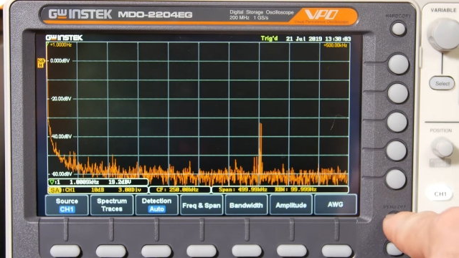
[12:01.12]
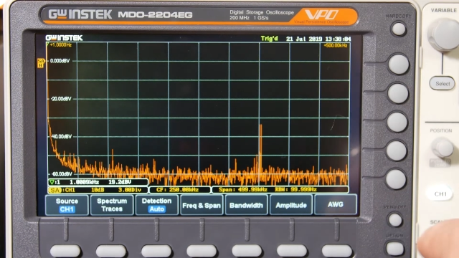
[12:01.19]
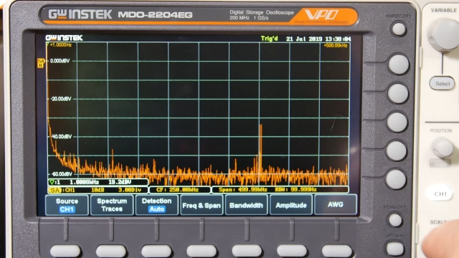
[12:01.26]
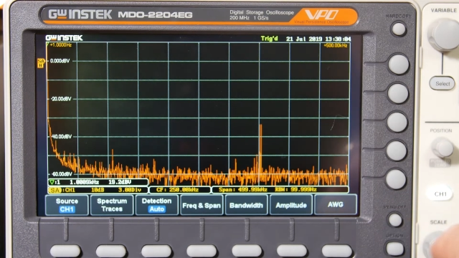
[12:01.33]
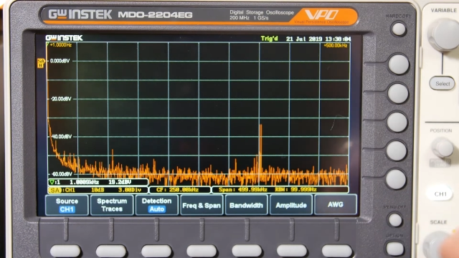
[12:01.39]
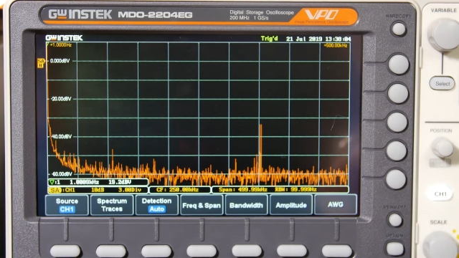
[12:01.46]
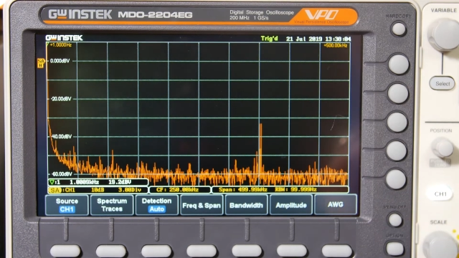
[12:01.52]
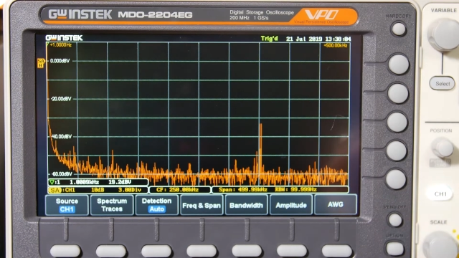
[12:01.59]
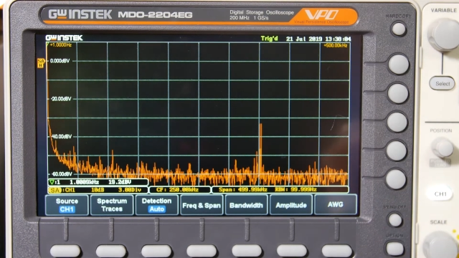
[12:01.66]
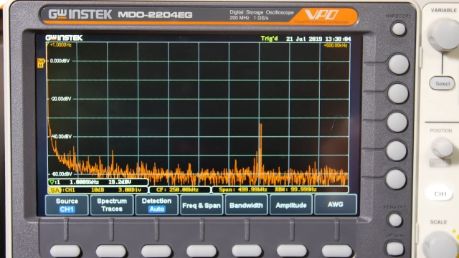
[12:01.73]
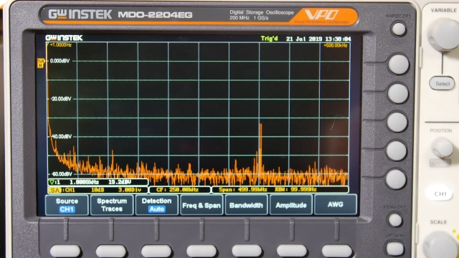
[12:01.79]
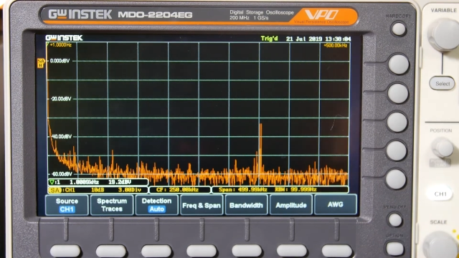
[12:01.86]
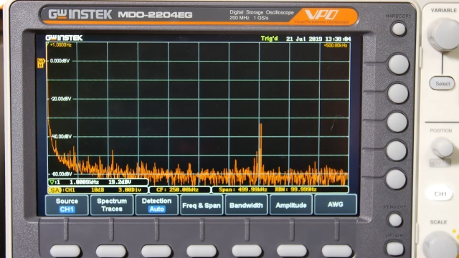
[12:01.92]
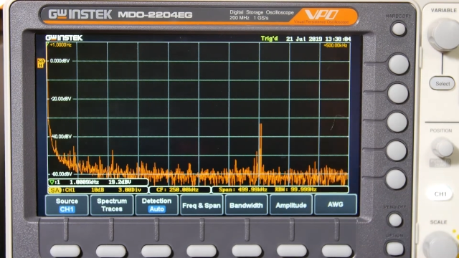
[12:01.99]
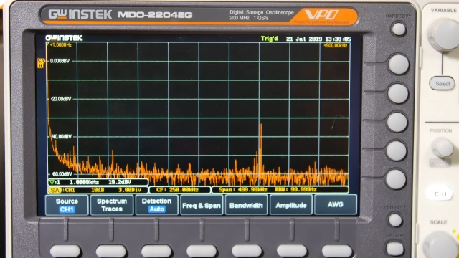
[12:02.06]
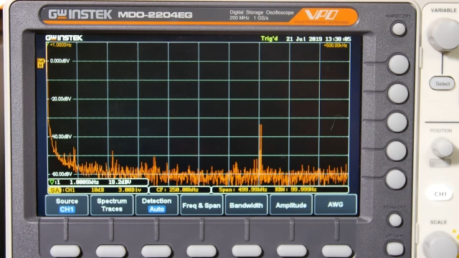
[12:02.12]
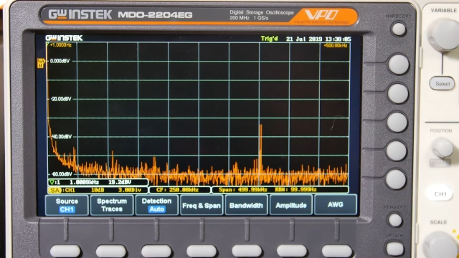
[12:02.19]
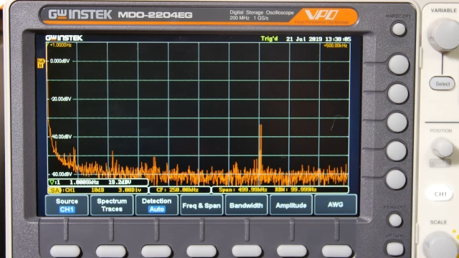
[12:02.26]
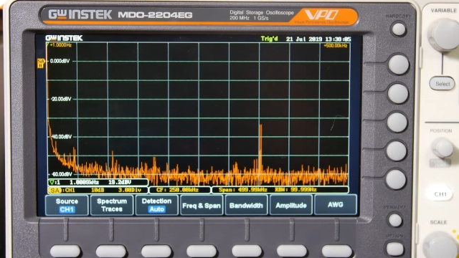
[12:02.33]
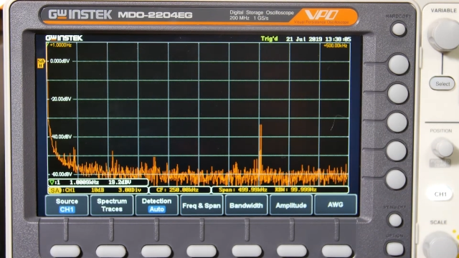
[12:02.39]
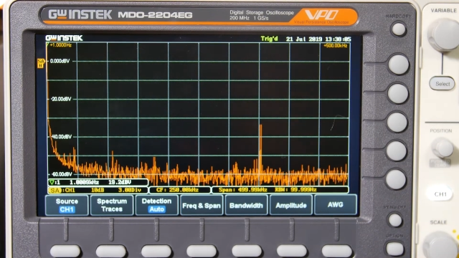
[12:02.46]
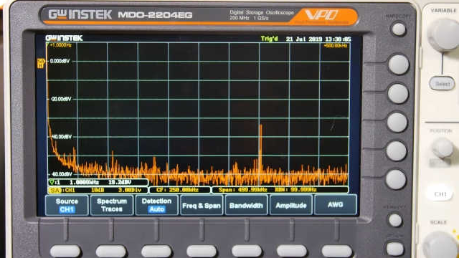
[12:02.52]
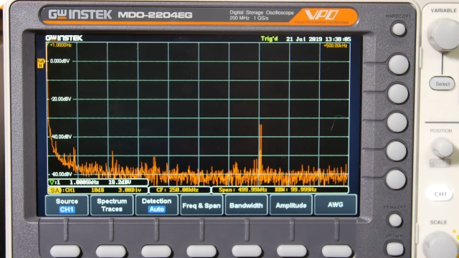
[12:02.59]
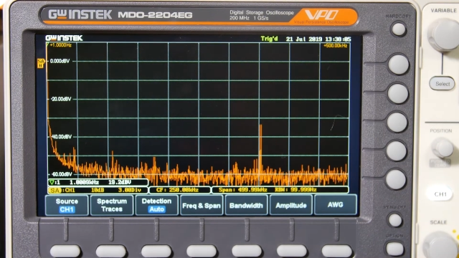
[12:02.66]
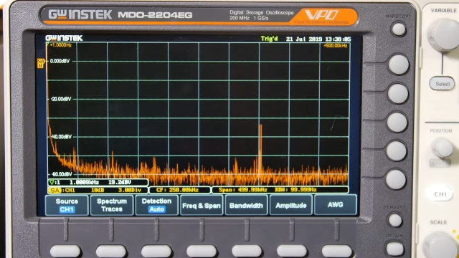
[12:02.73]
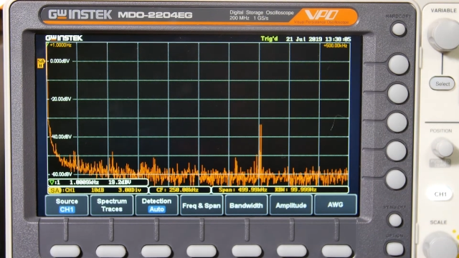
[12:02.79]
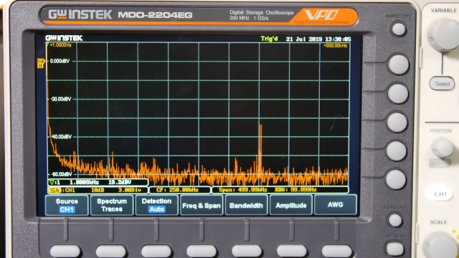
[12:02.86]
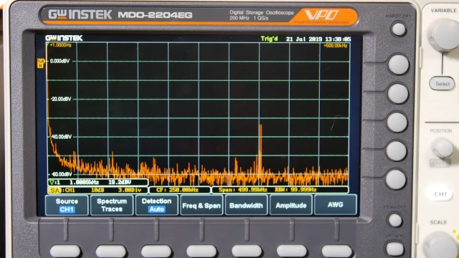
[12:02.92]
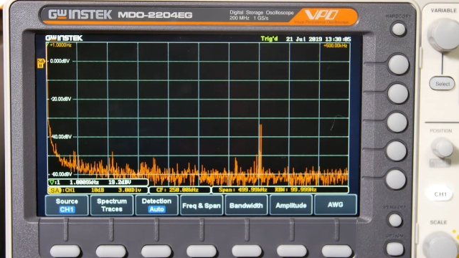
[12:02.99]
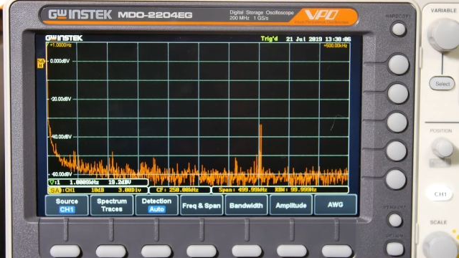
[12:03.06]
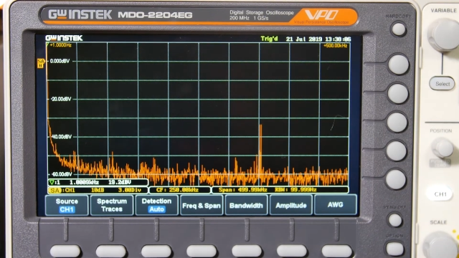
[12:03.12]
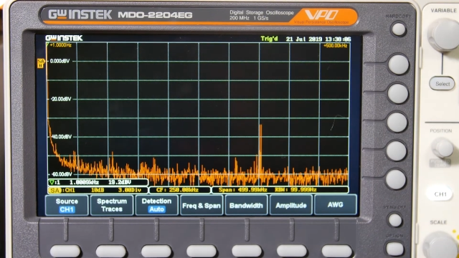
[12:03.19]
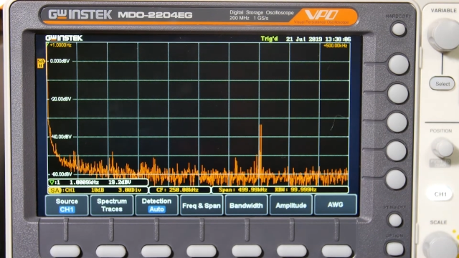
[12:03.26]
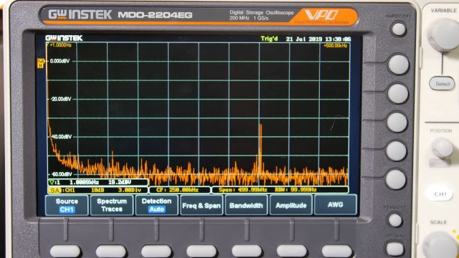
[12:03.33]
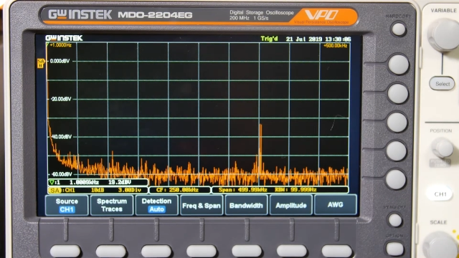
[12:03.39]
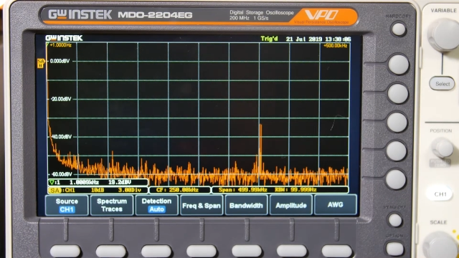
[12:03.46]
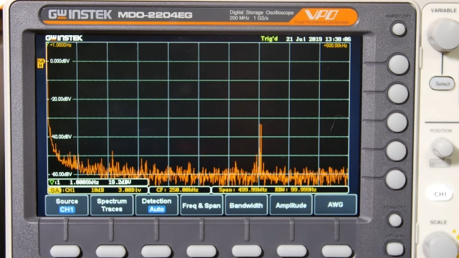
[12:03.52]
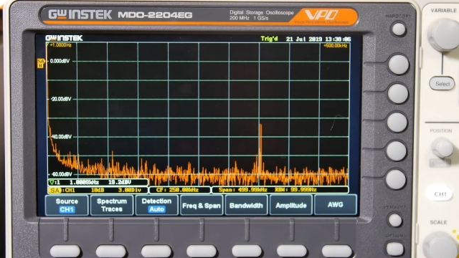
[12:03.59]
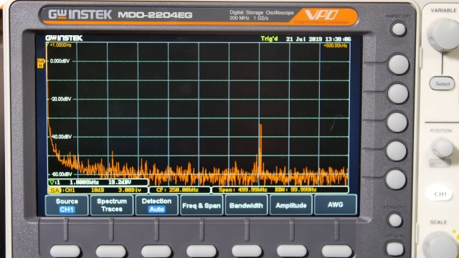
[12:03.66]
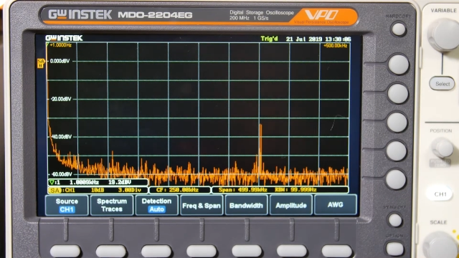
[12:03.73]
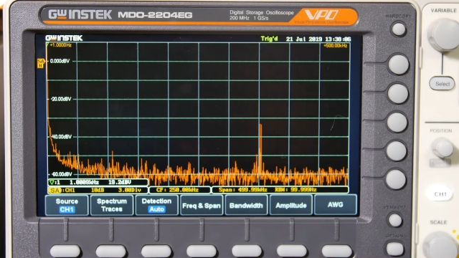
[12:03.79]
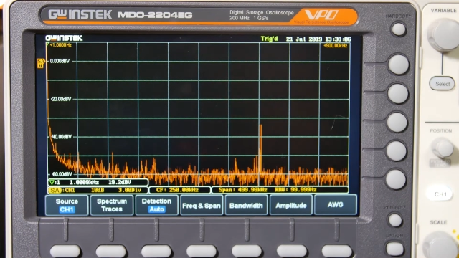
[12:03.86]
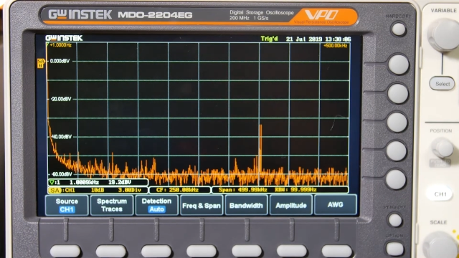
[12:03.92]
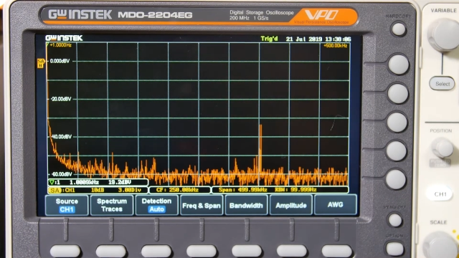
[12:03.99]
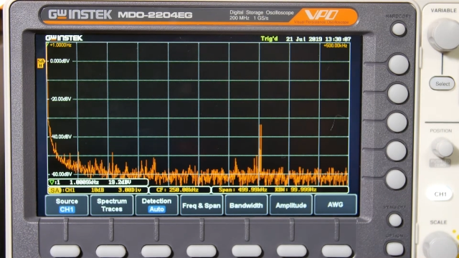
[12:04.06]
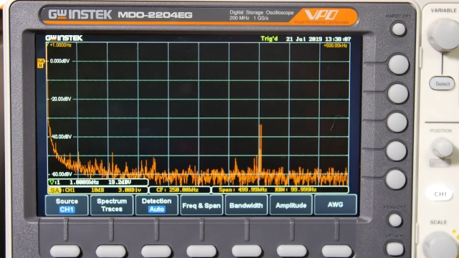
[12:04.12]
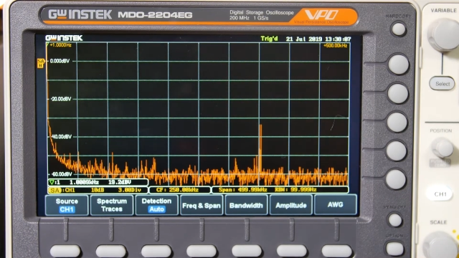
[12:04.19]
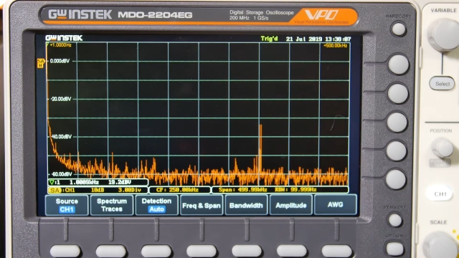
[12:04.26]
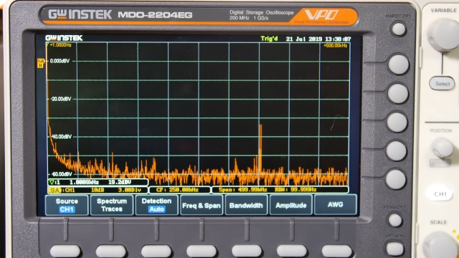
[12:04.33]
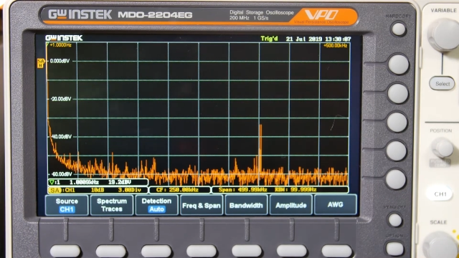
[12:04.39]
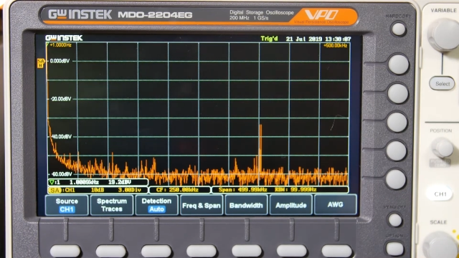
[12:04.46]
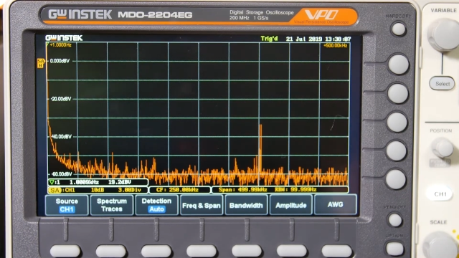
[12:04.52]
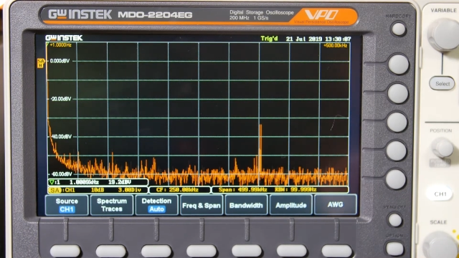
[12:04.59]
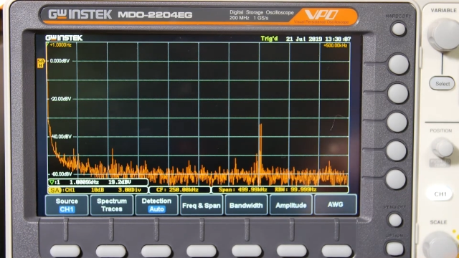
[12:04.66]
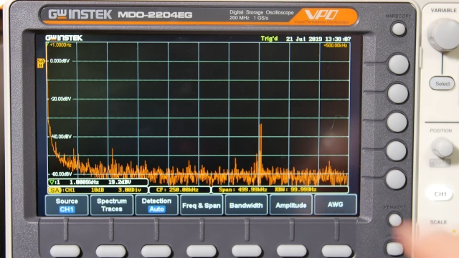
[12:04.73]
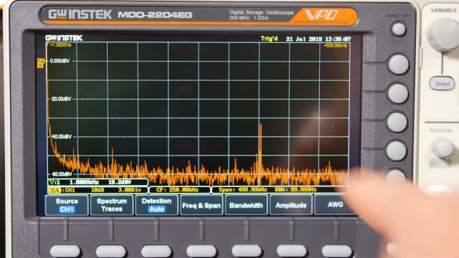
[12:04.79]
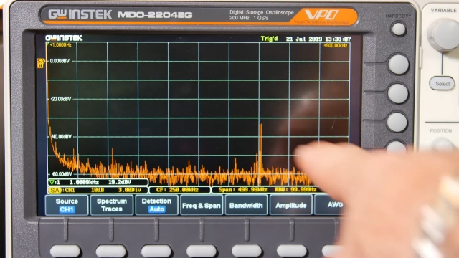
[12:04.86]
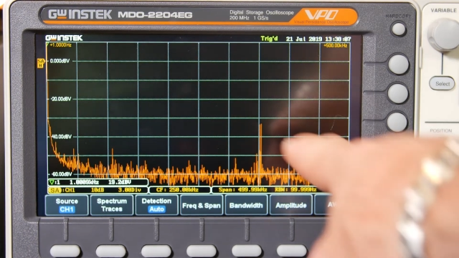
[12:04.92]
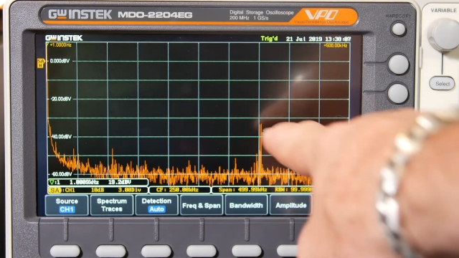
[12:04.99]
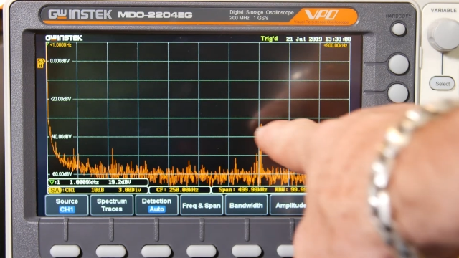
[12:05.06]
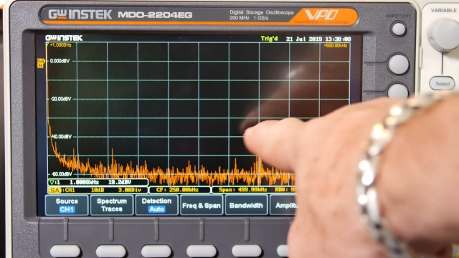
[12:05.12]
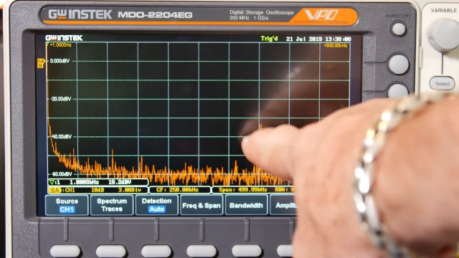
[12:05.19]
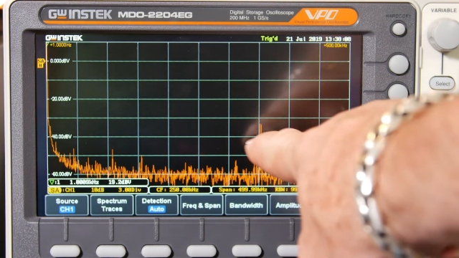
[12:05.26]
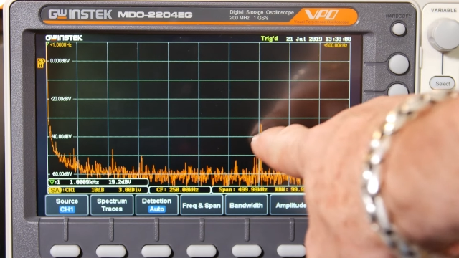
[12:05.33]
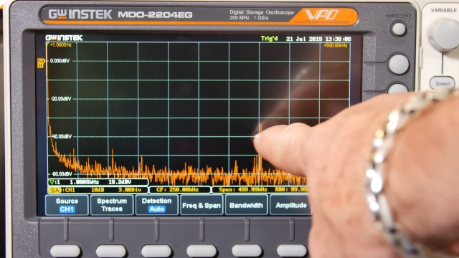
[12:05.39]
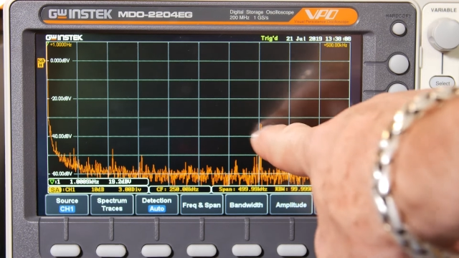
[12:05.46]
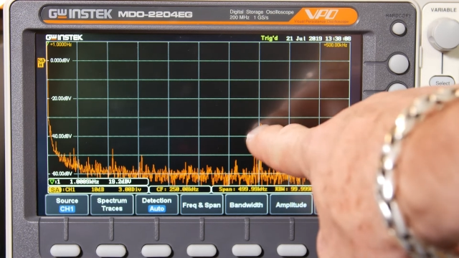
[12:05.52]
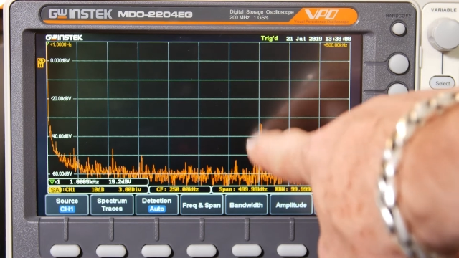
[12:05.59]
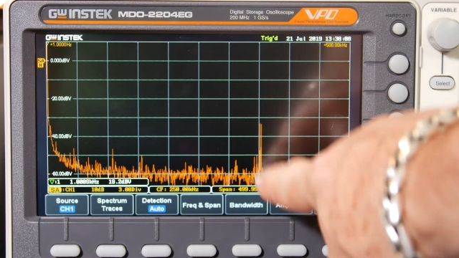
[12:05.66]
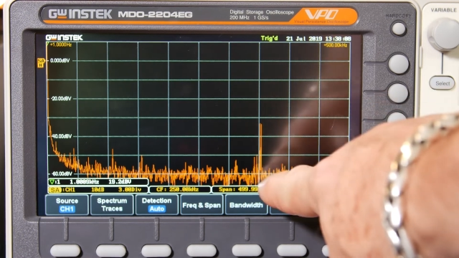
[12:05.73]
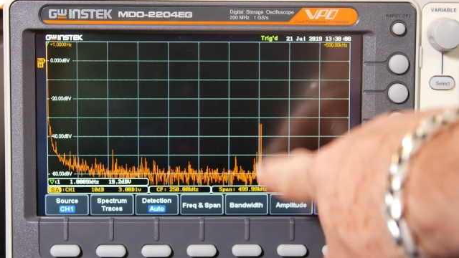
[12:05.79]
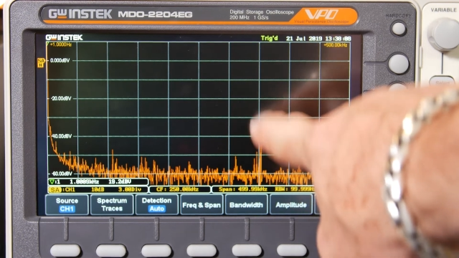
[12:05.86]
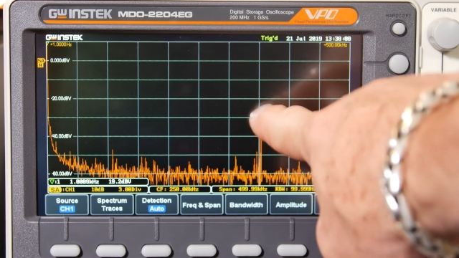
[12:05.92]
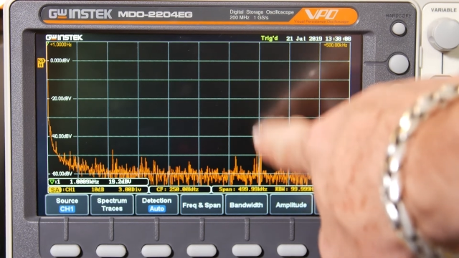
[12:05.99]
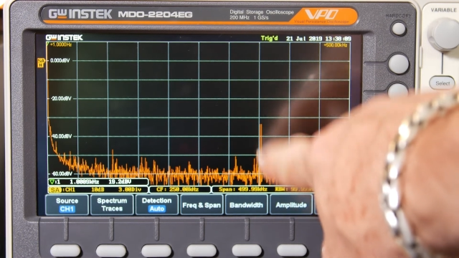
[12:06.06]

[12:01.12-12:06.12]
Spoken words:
Nobody's mouth can be seen.